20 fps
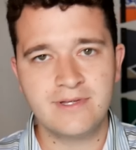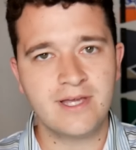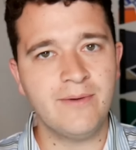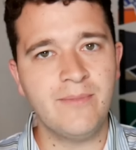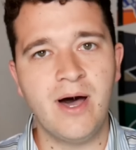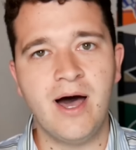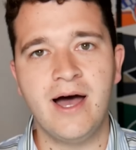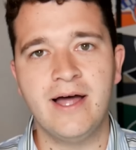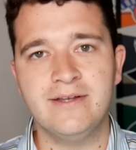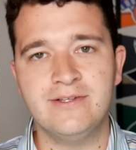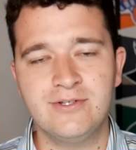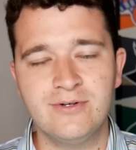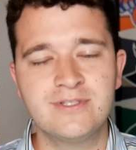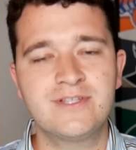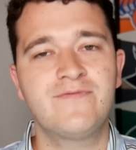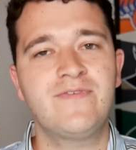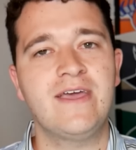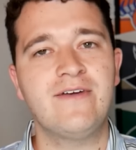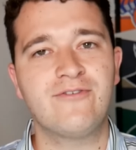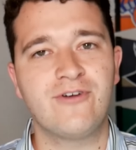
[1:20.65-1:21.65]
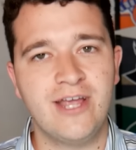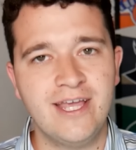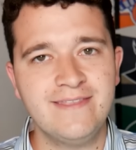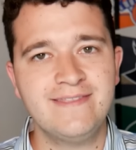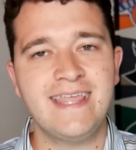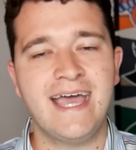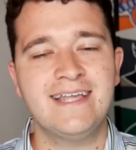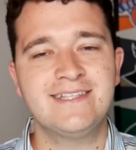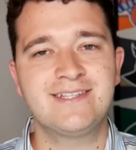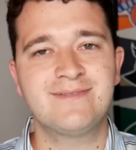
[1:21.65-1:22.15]
Come on, do us a favor.
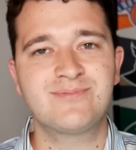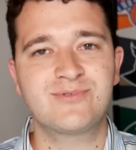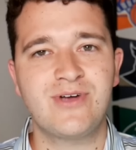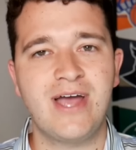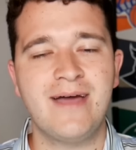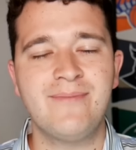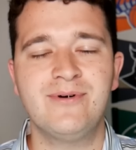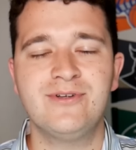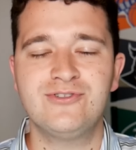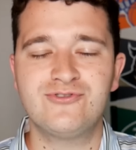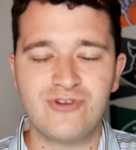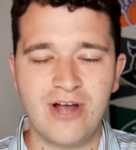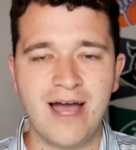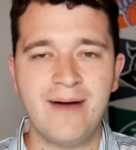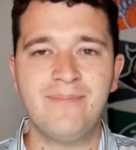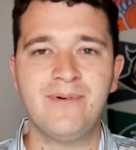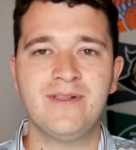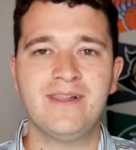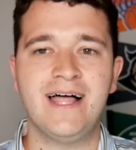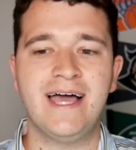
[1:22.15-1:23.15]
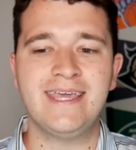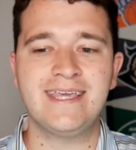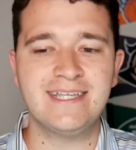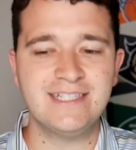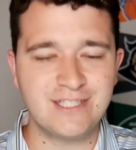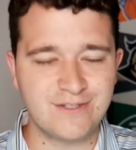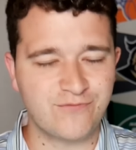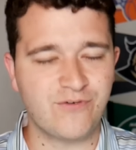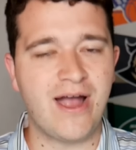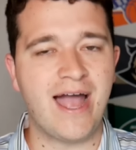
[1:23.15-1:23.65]
Hit that subscribe button. Drop a
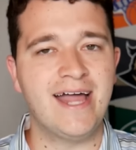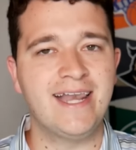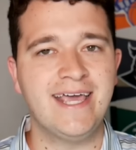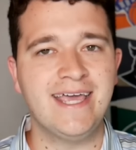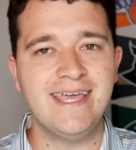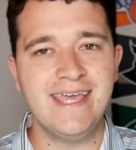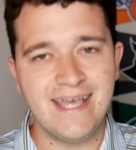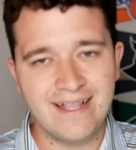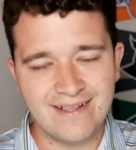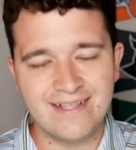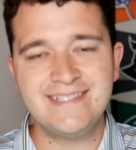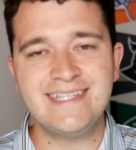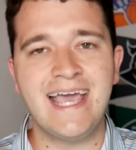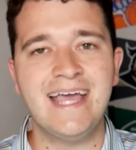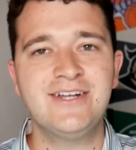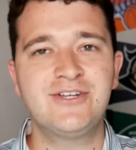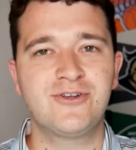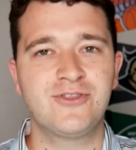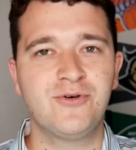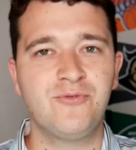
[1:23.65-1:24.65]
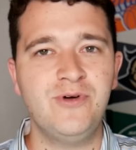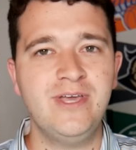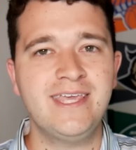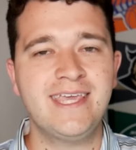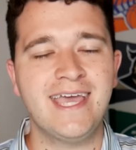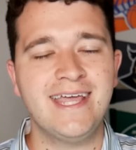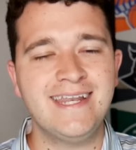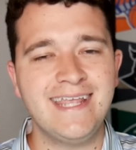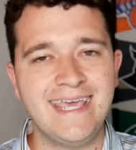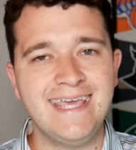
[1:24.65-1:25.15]
like. It's Friday. Let's enter the
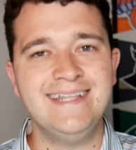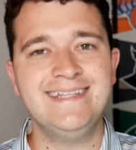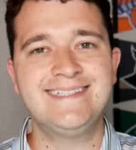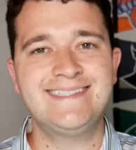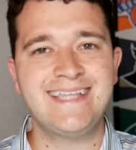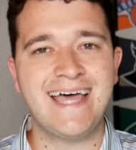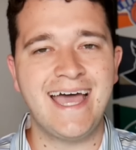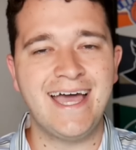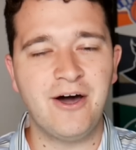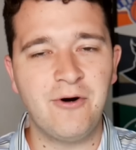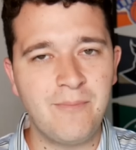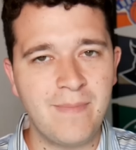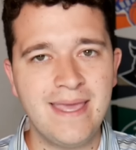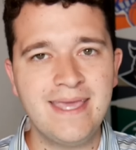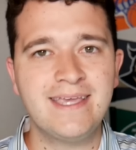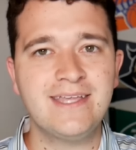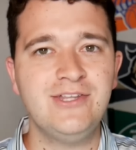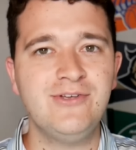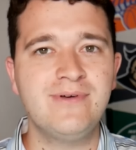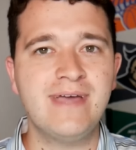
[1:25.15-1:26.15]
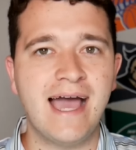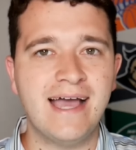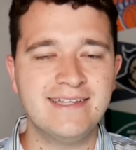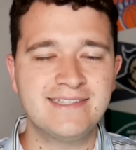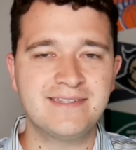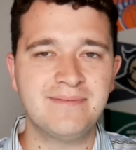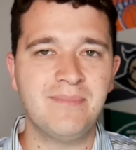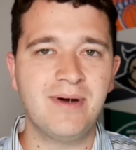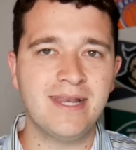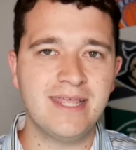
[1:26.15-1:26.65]
weekend in style, making you
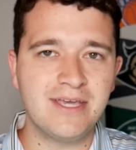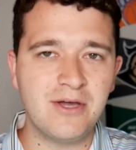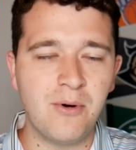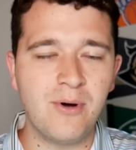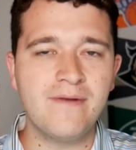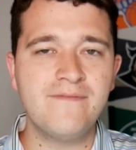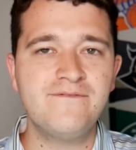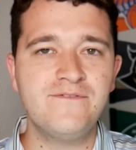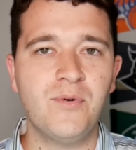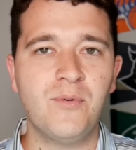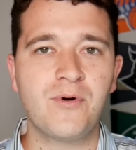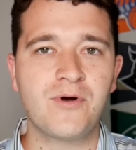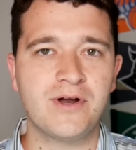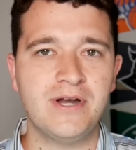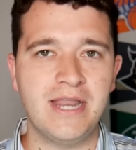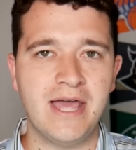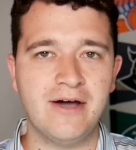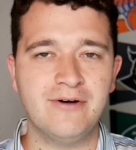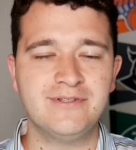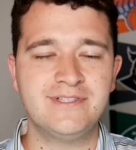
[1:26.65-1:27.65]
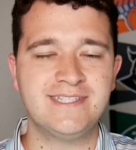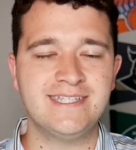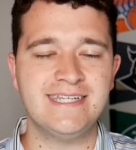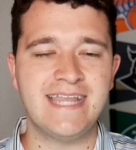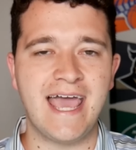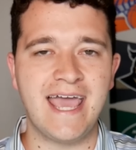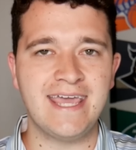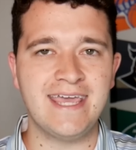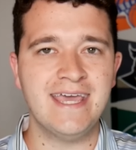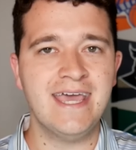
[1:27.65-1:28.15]
guys some money going 4-0
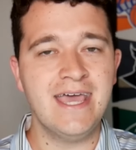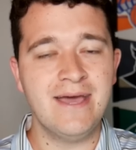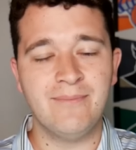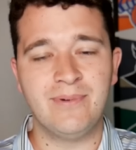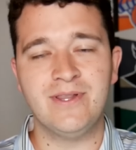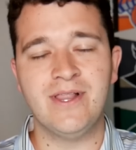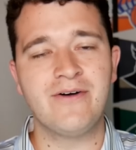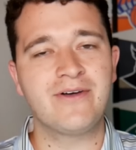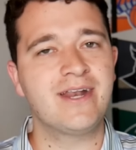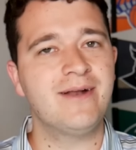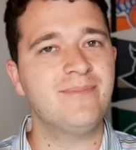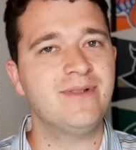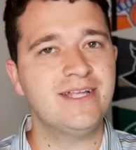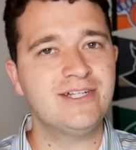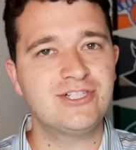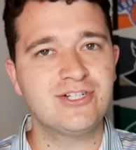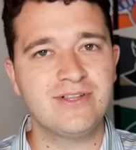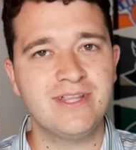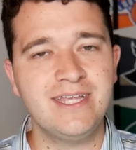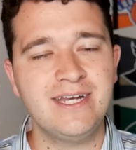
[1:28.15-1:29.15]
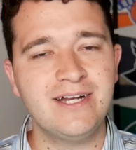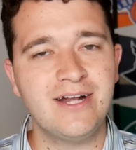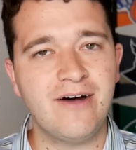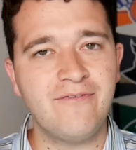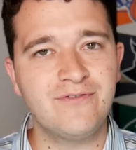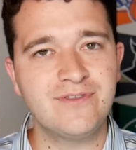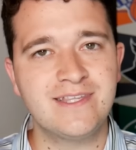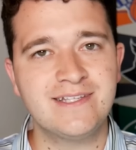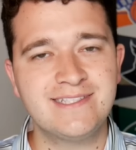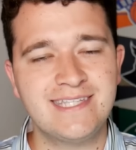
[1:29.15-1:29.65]
today. But Logan, I'm going to let you lead it
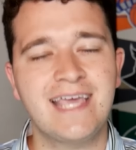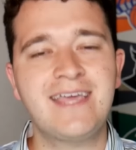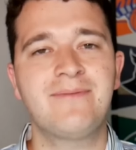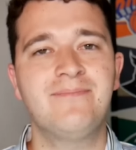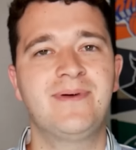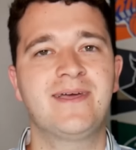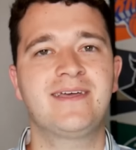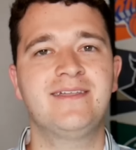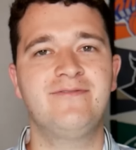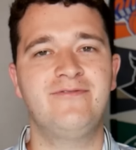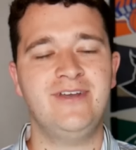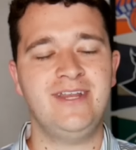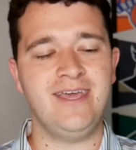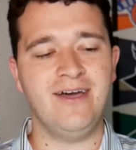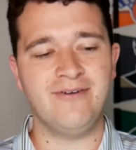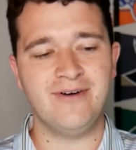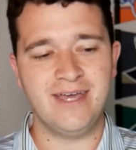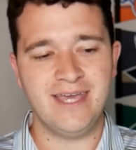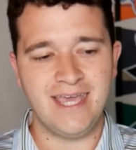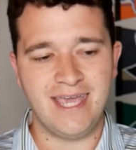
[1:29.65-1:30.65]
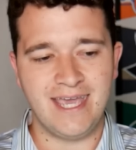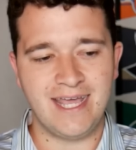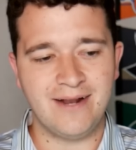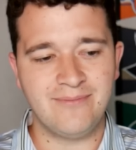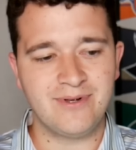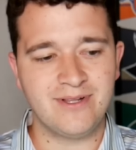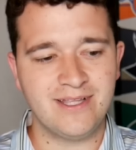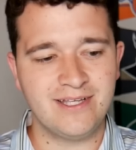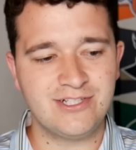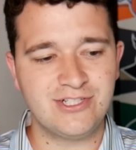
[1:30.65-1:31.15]
off with the second pick of the video,
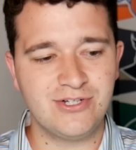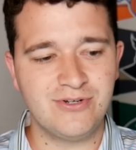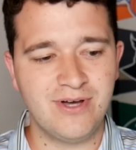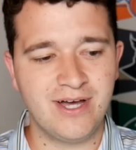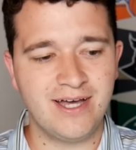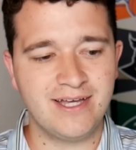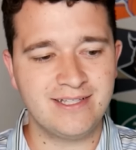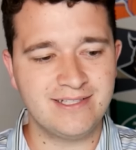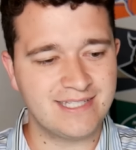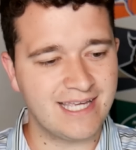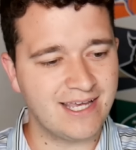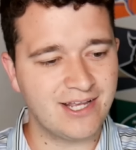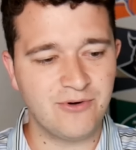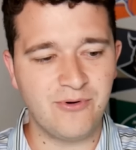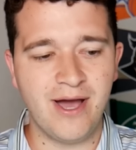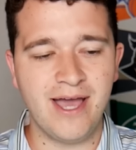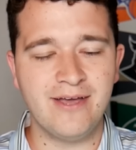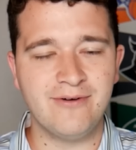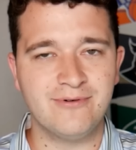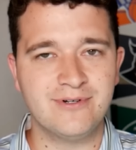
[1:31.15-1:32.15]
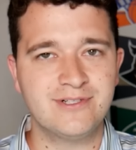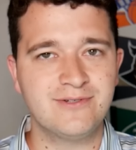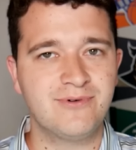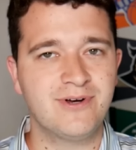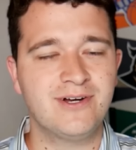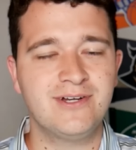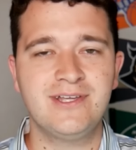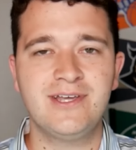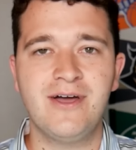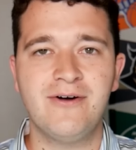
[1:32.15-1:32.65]
and I'm going to let you take it away.
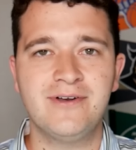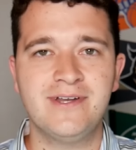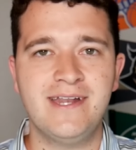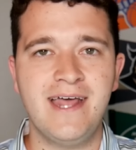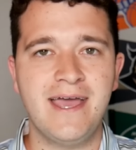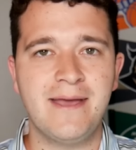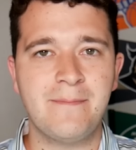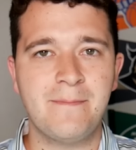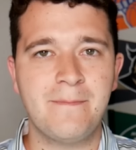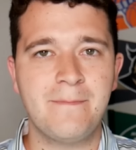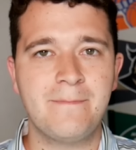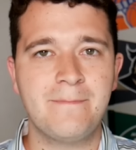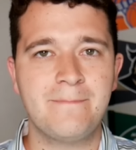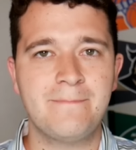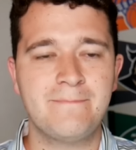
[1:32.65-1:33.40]
Where are you going today?